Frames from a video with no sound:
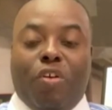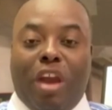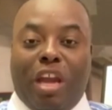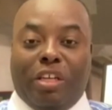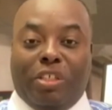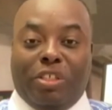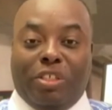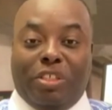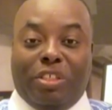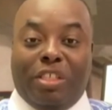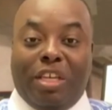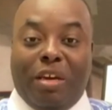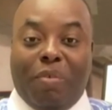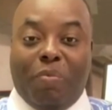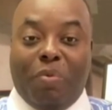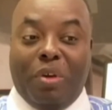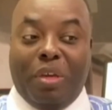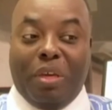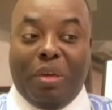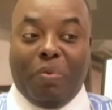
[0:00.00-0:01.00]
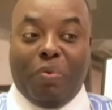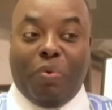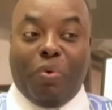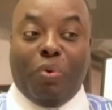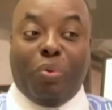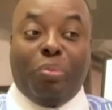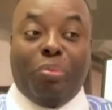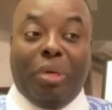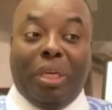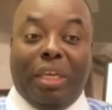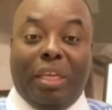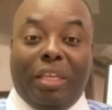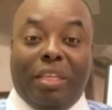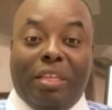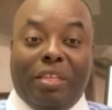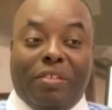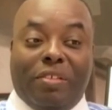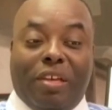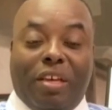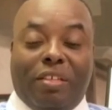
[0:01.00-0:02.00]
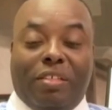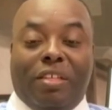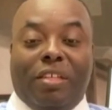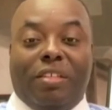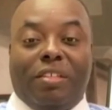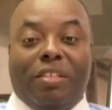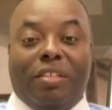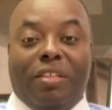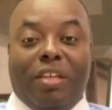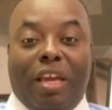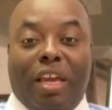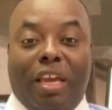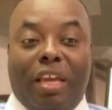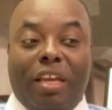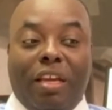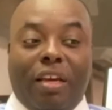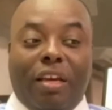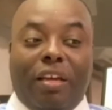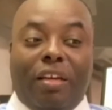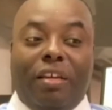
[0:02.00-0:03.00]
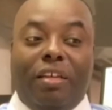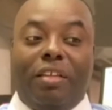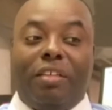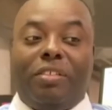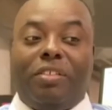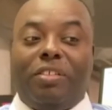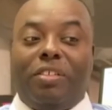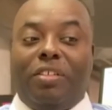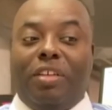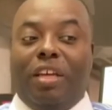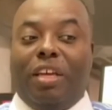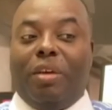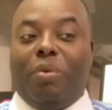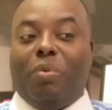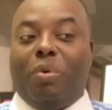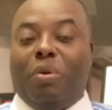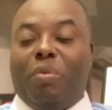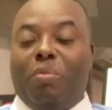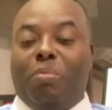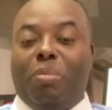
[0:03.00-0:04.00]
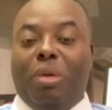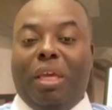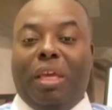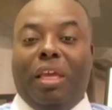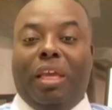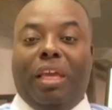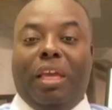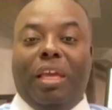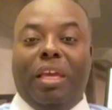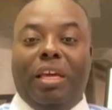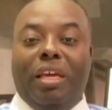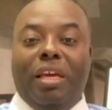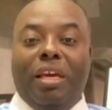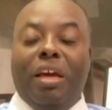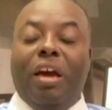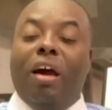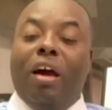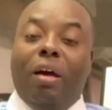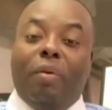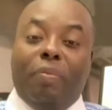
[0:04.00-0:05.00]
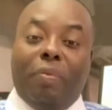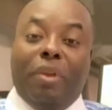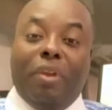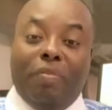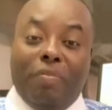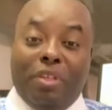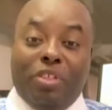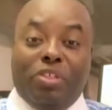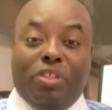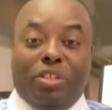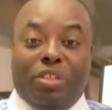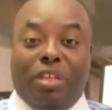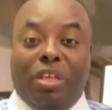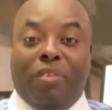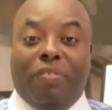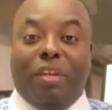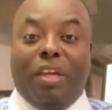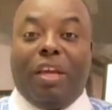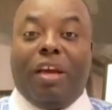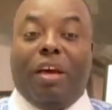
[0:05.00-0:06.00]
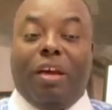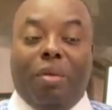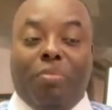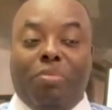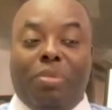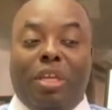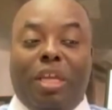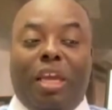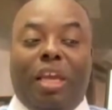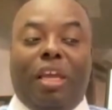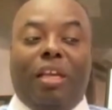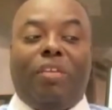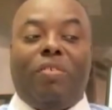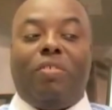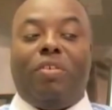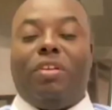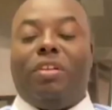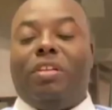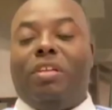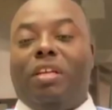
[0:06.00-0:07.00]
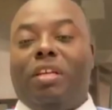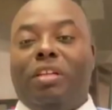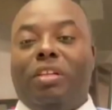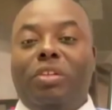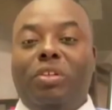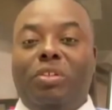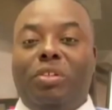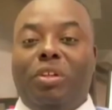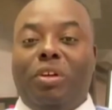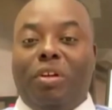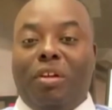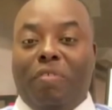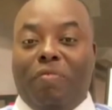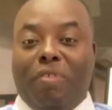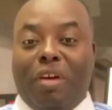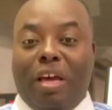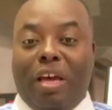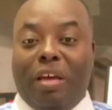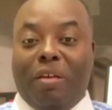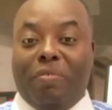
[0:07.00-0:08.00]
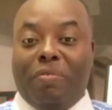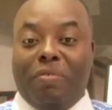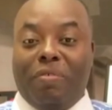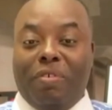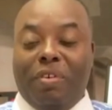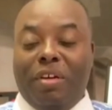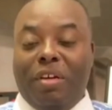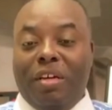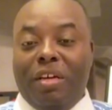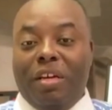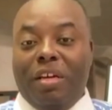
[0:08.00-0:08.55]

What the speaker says: crashes that we will be discussing today. Today we will be giving an update on the Lear 35